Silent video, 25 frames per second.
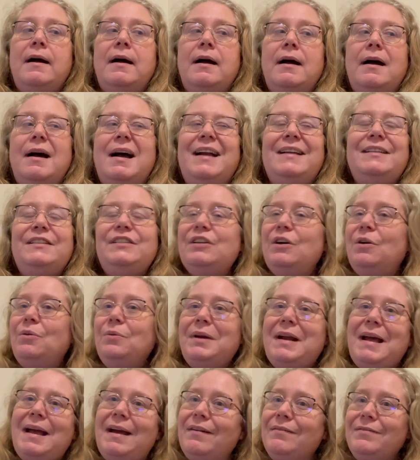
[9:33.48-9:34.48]
I don't
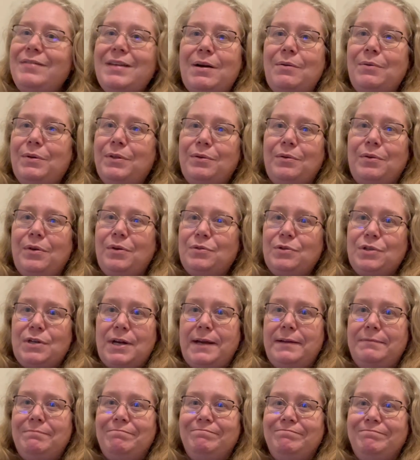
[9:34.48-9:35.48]
have that with crochet.
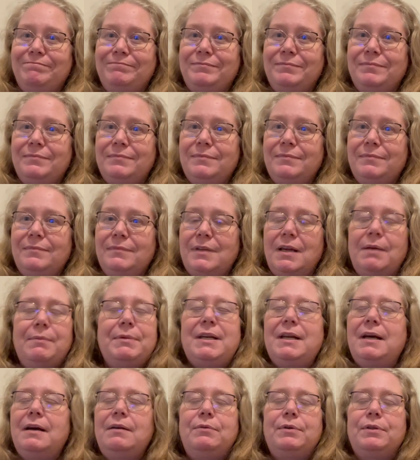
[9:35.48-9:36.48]
I mean,
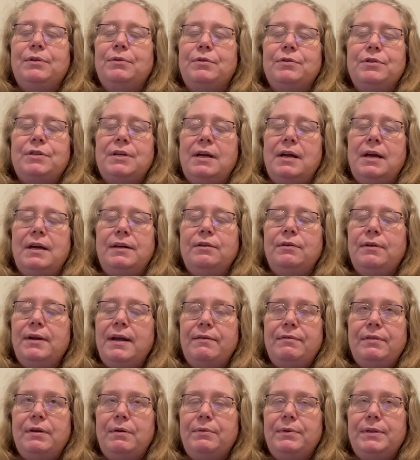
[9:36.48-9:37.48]
not with crochet. I don't
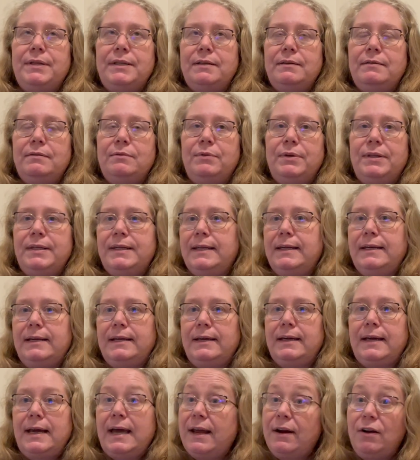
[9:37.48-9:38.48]
have that with, with
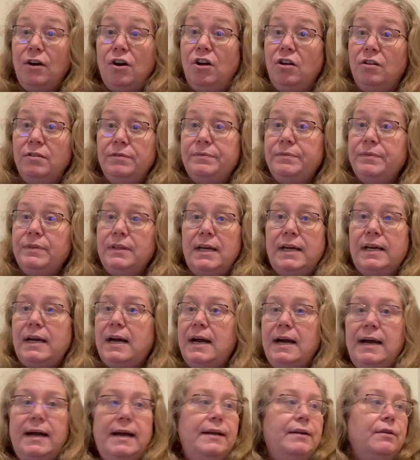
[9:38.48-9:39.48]
knitting at all. Like
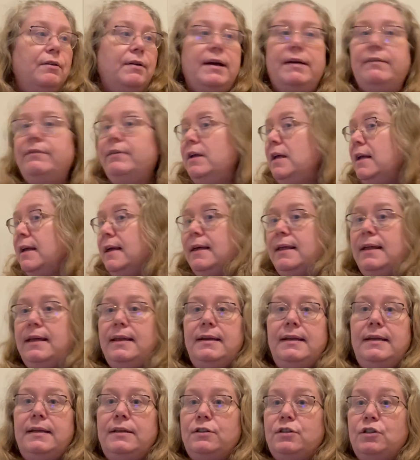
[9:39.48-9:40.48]
I don't have
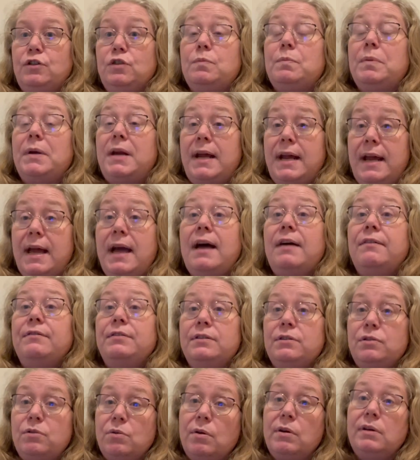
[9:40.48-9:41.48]
any issues, but I have
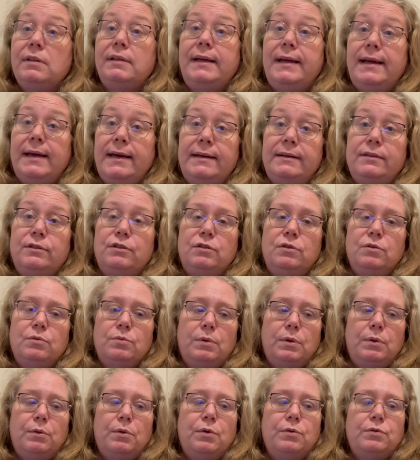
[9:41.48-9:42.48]
historically had issues
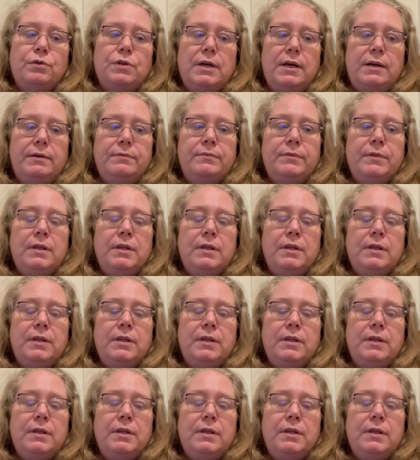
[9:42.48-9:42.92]
with crochet.